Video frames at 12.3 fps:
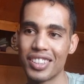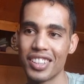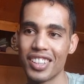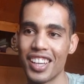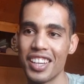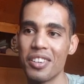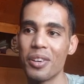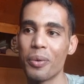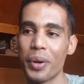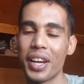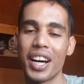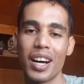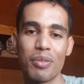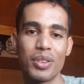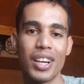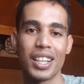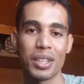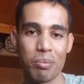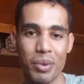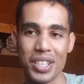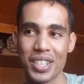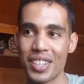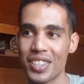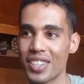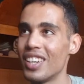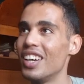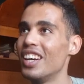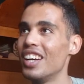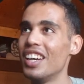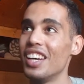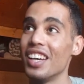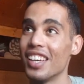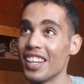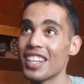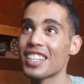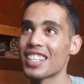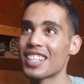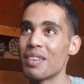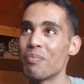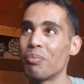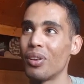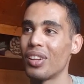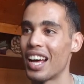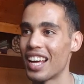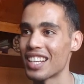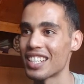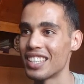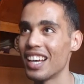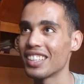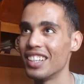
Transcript: Here we have that message. It is as simple as that,